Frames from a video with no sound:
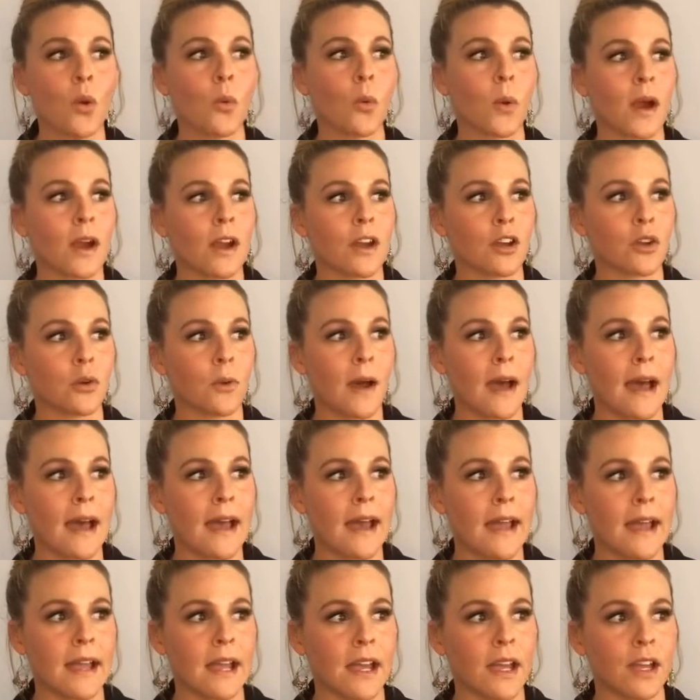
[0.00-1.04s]
Where do
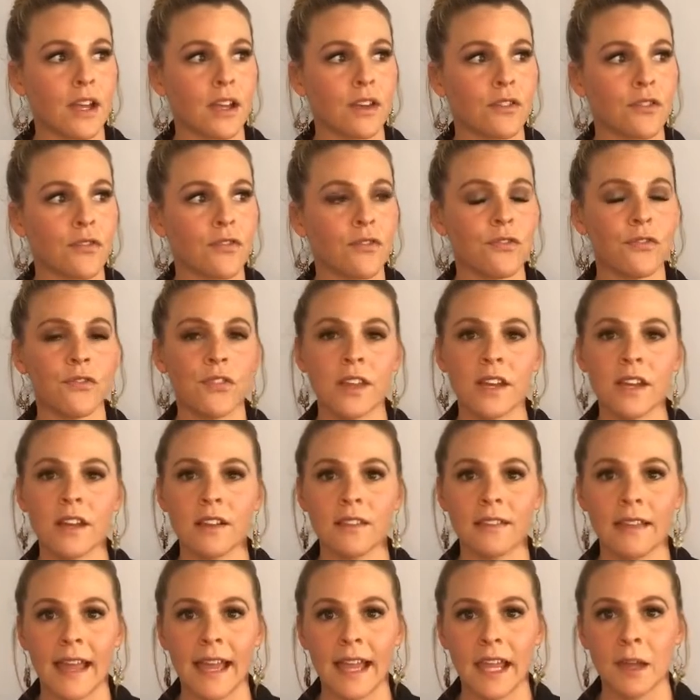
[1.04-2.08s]
I feel
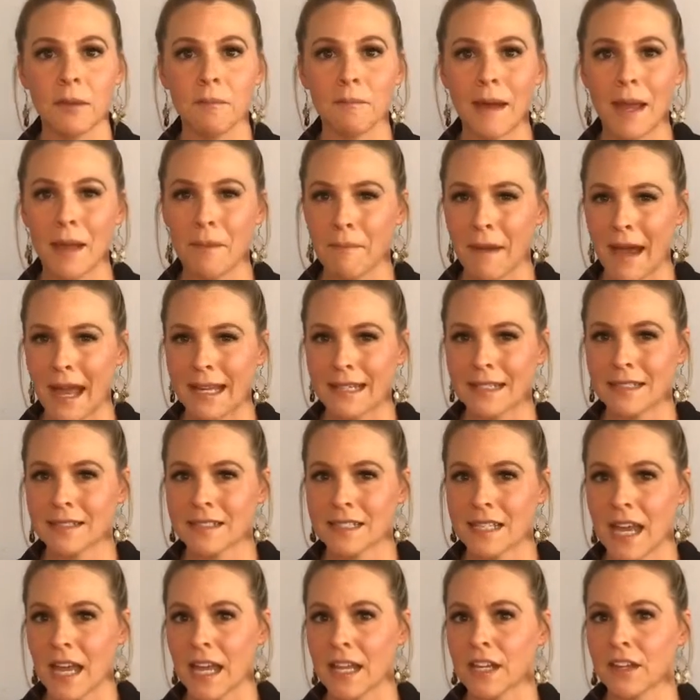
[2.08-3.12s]
like my mind is
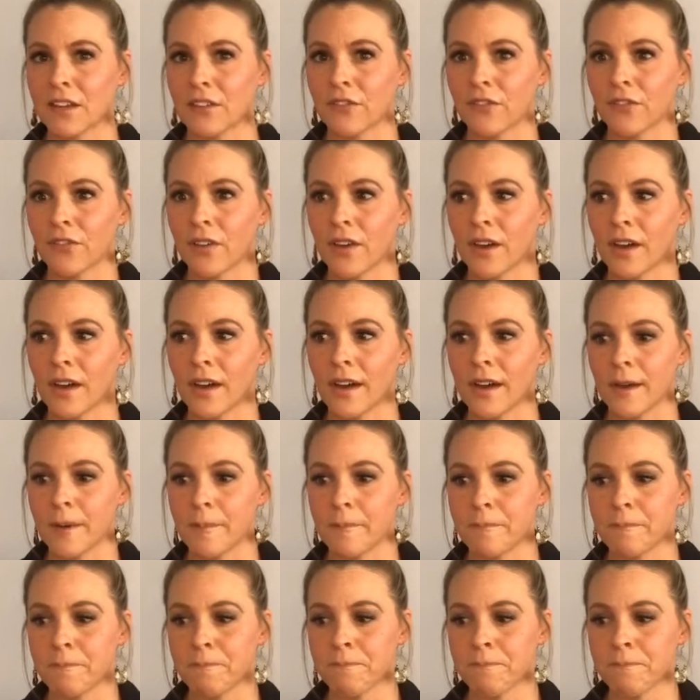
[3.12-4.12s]
kind of